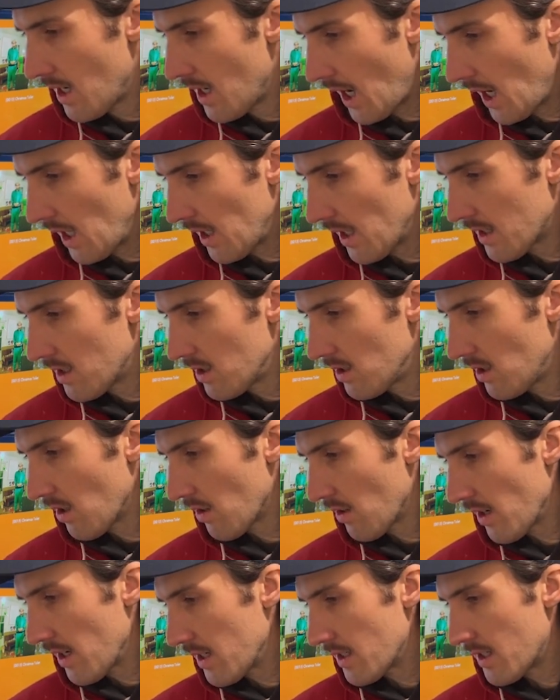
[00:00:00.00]
I like the all
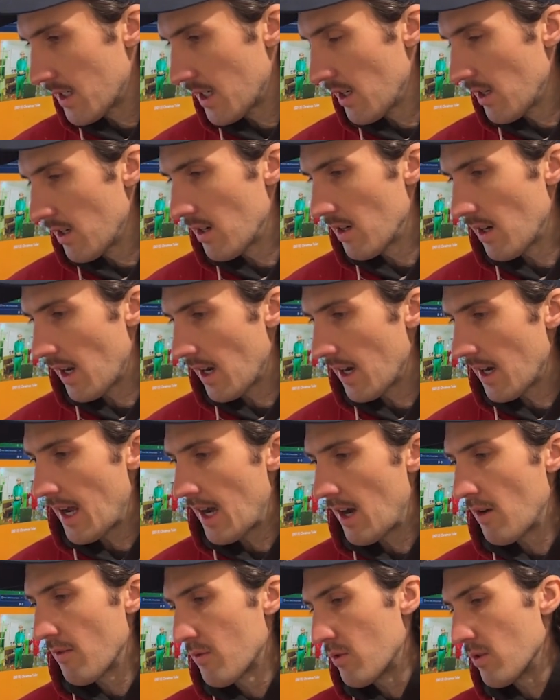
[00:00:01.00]
gray interior, and
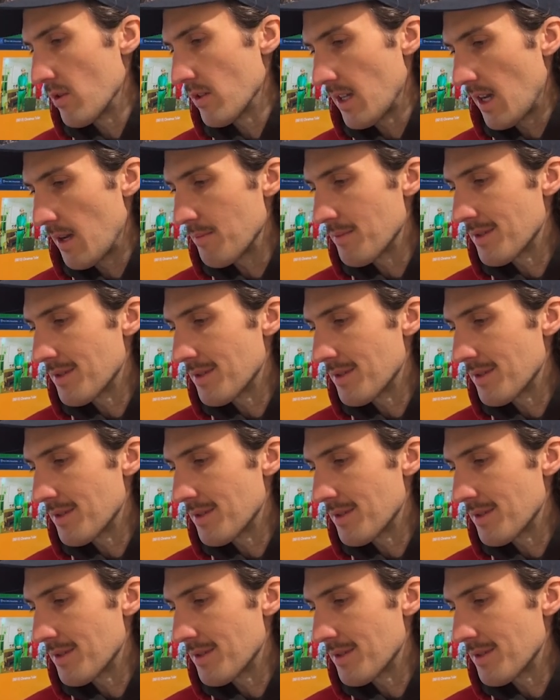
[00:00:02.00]
now of course I'm